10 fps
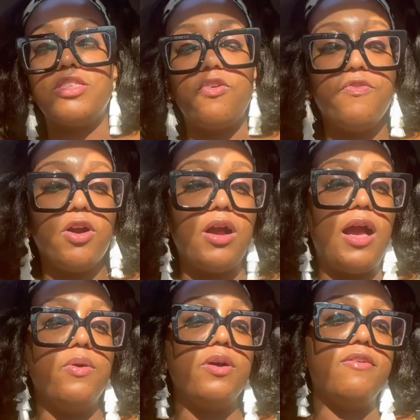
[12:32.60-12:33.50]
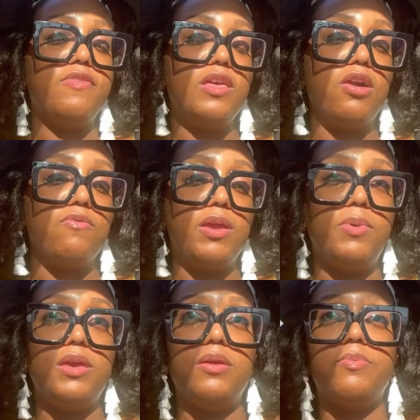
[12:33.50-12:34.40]
So far out of the
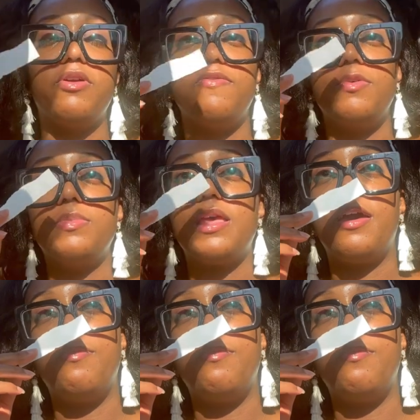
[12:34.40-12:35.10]
Arabian perfumes I